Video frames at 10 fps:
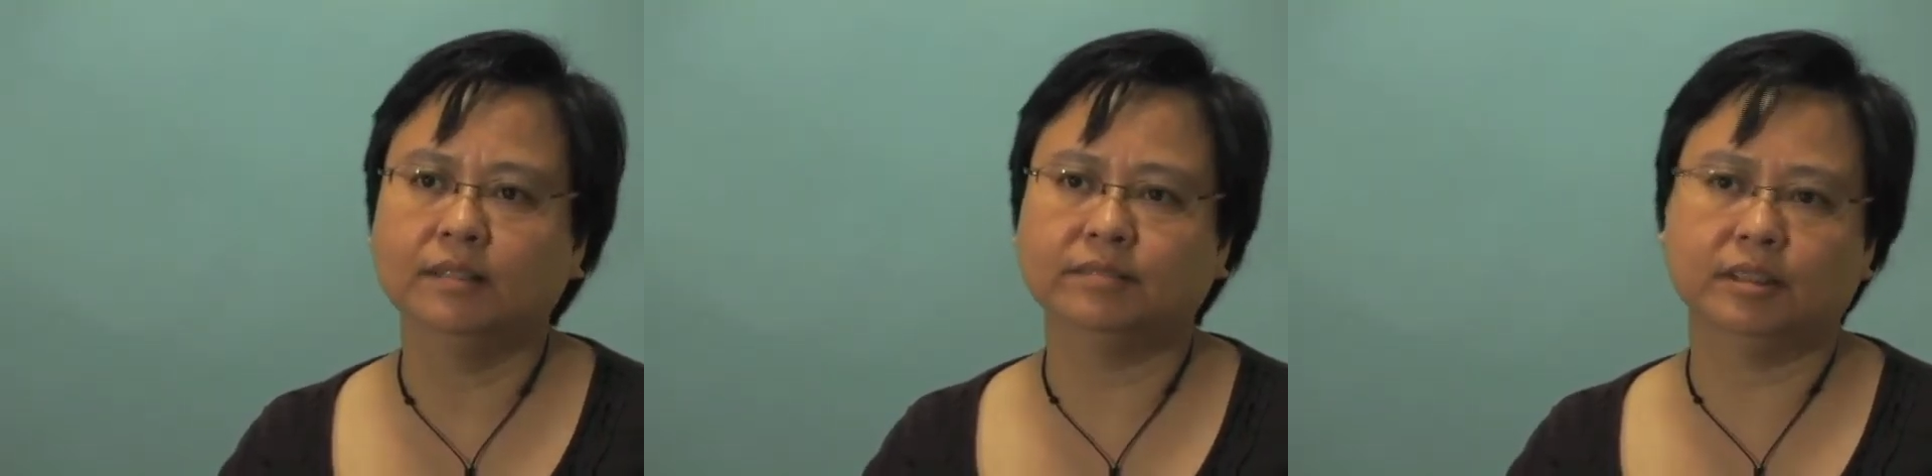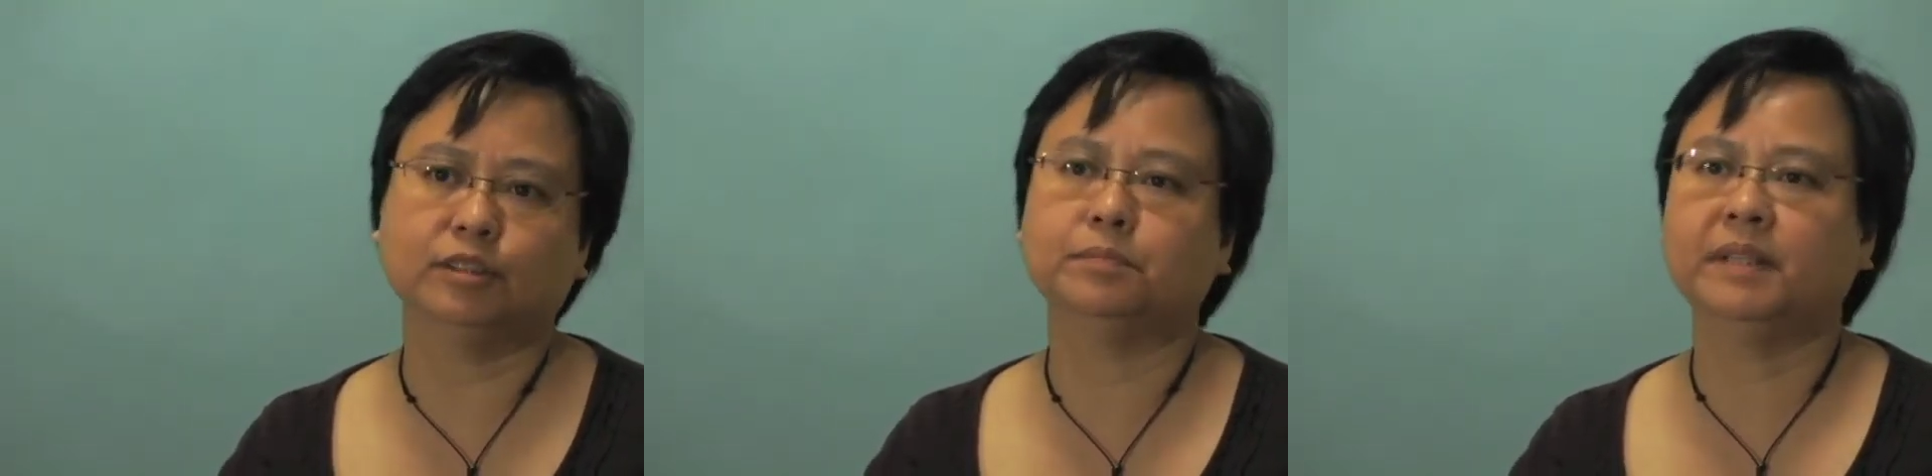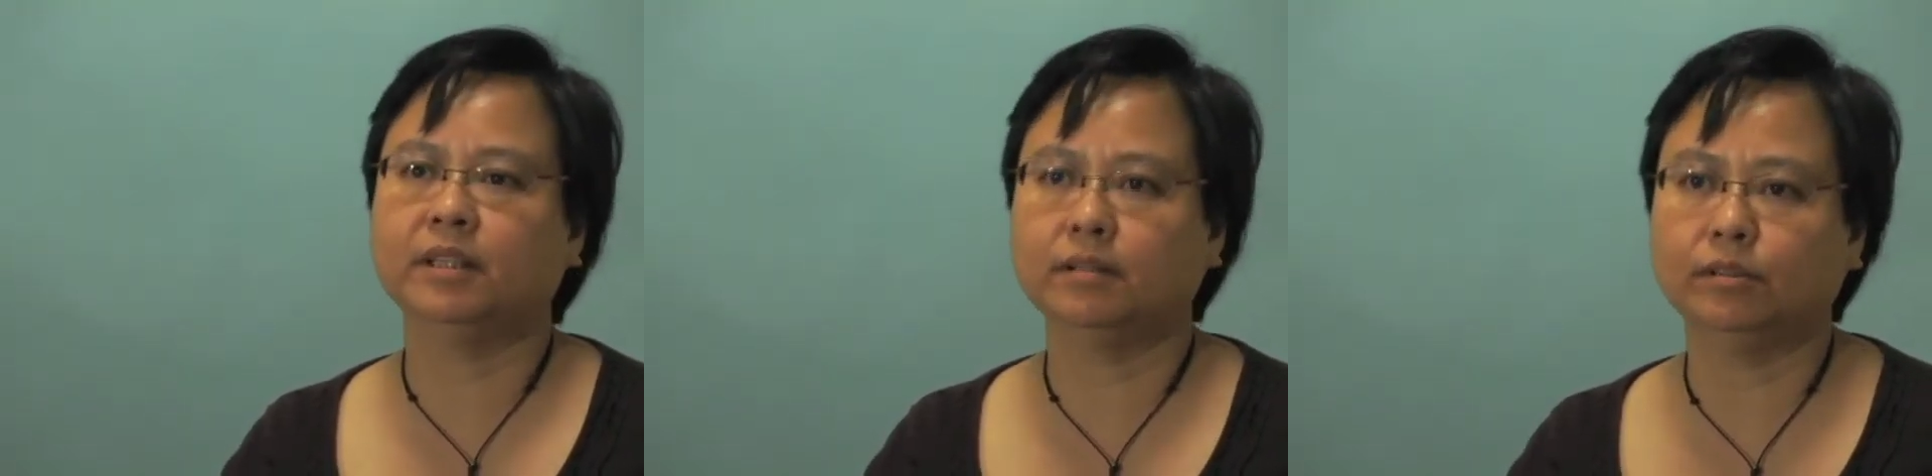for us
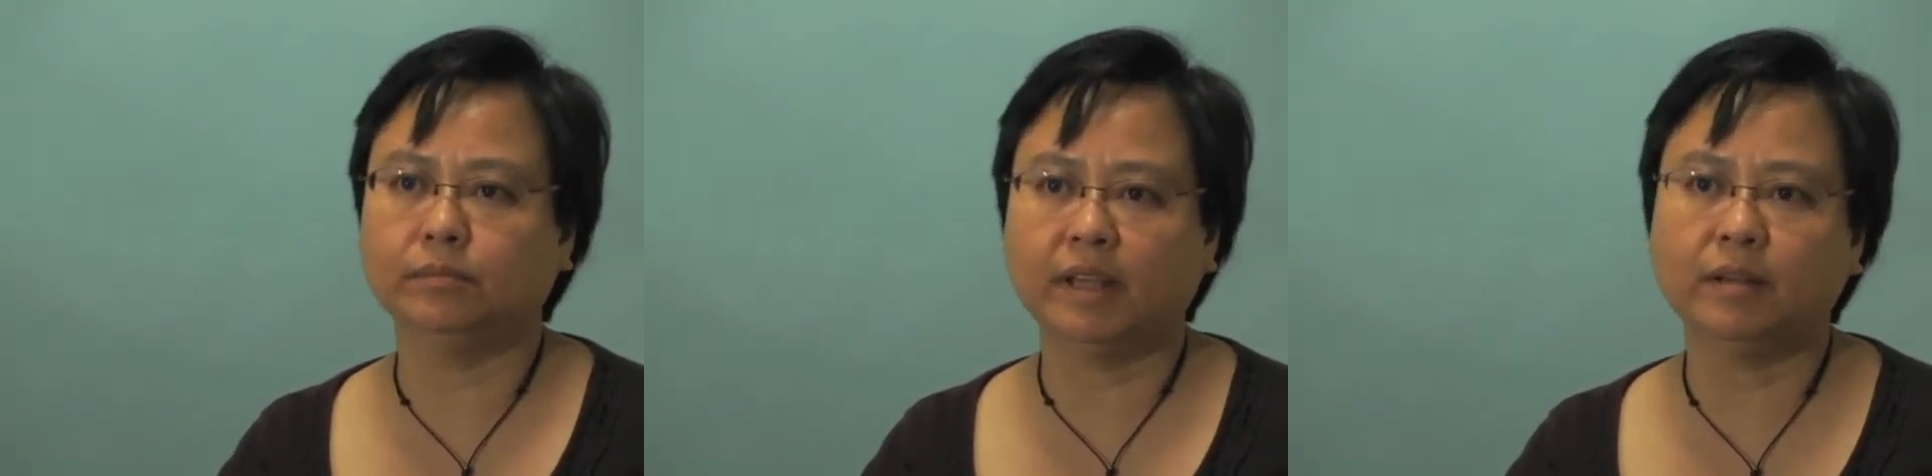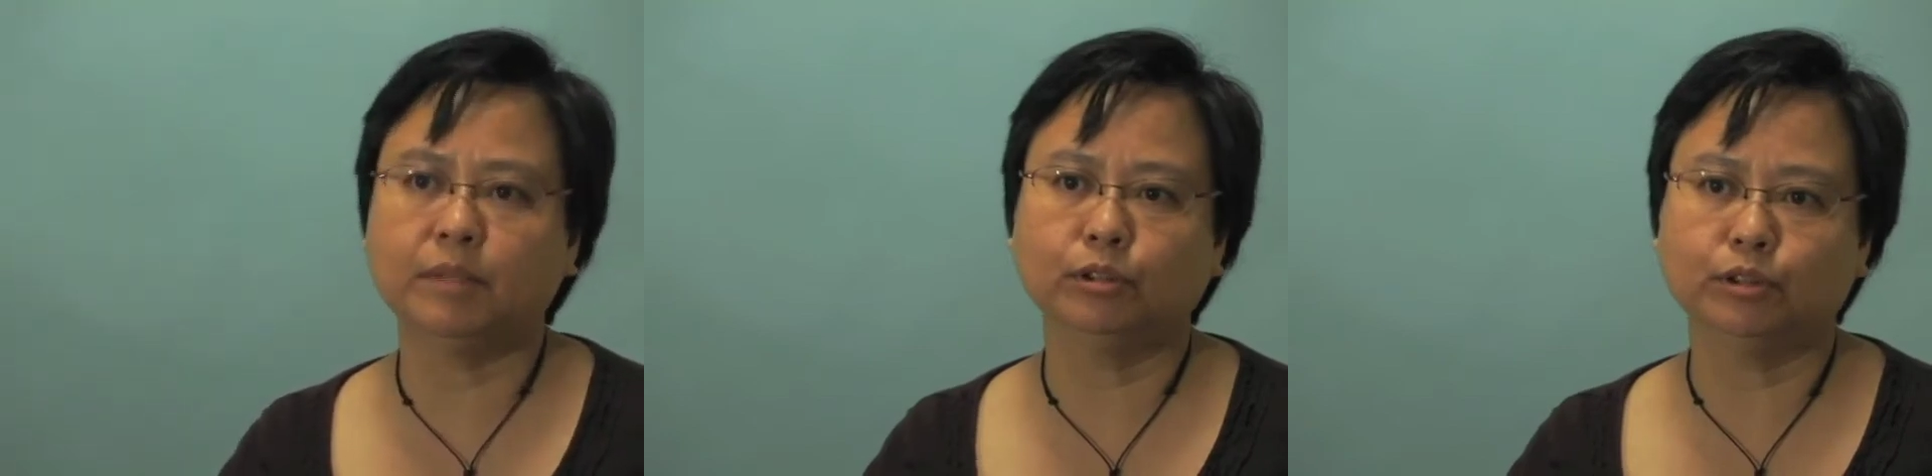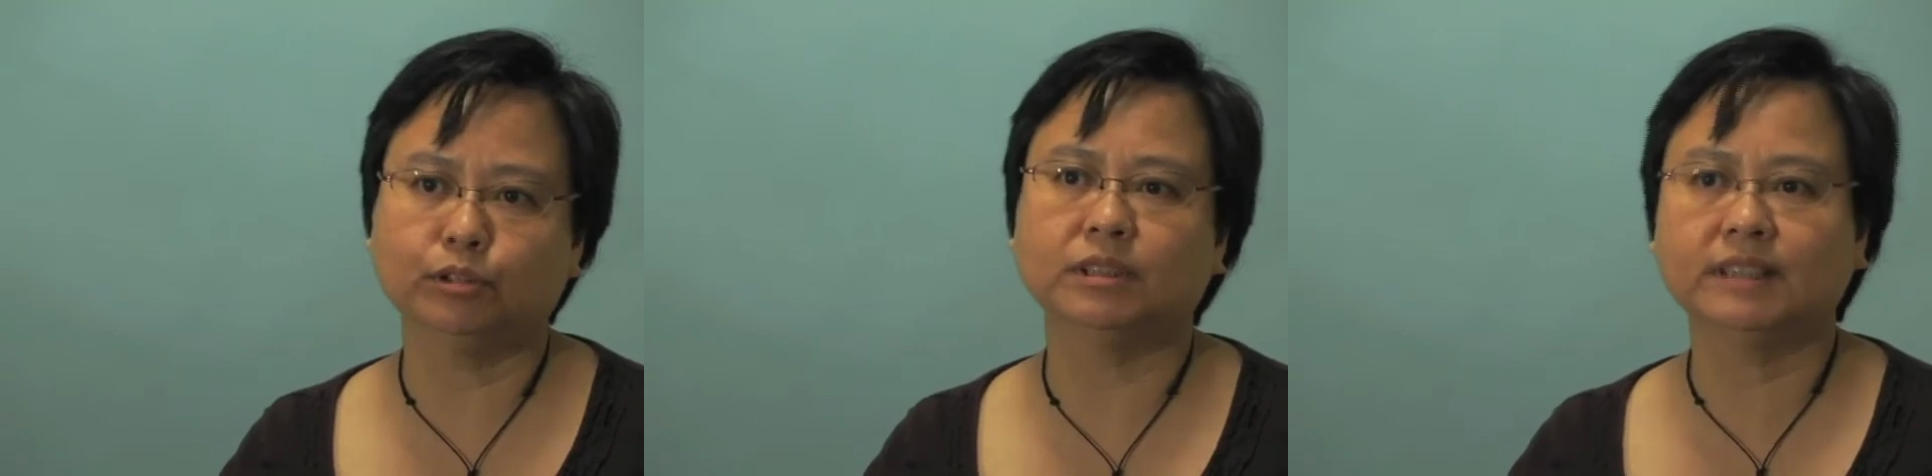being able
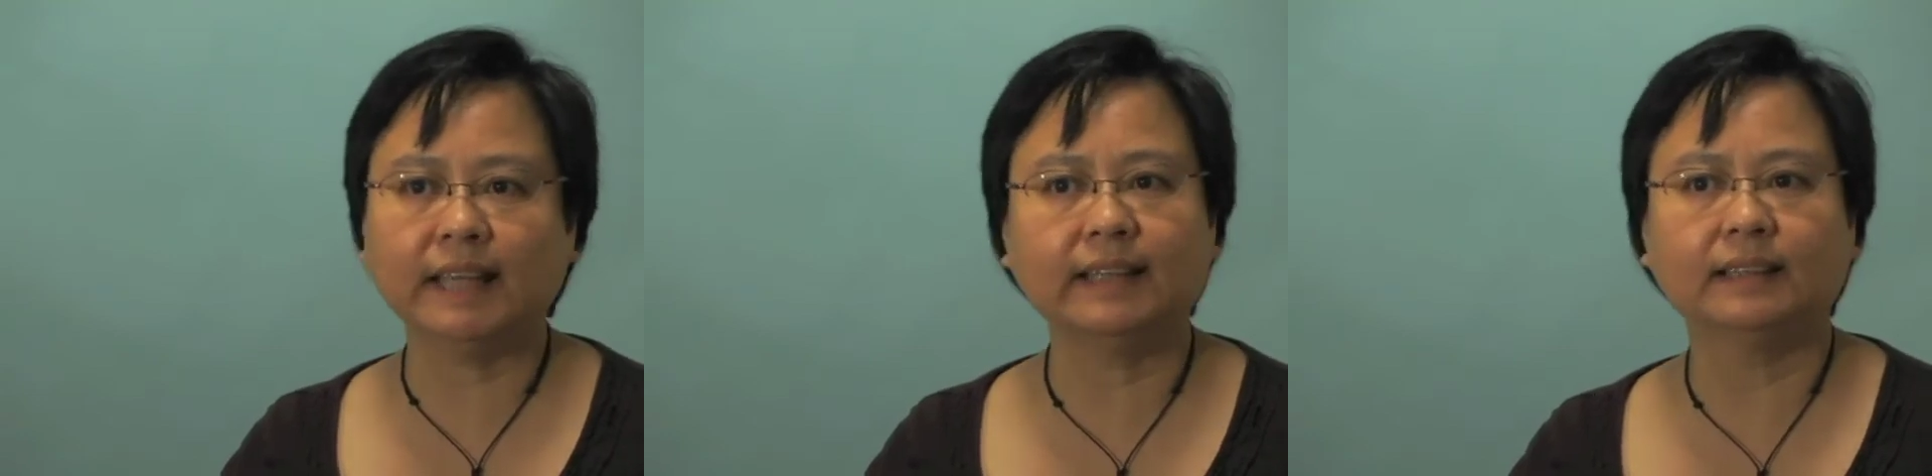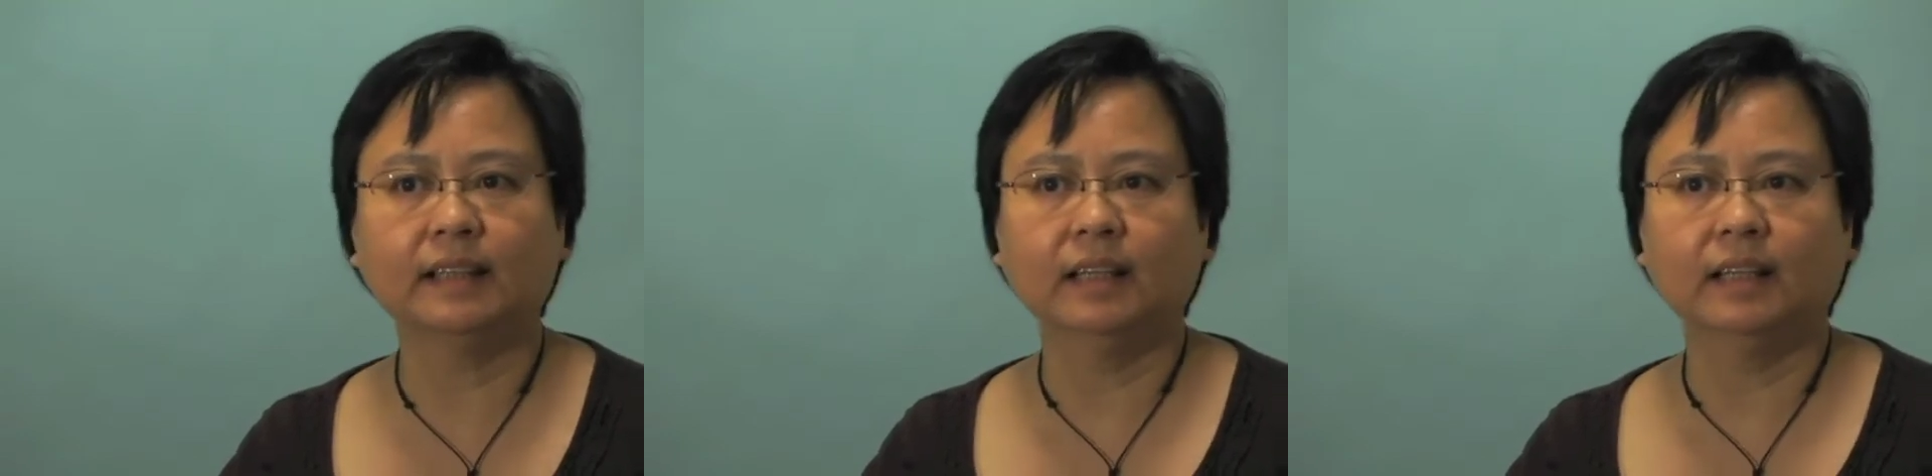to set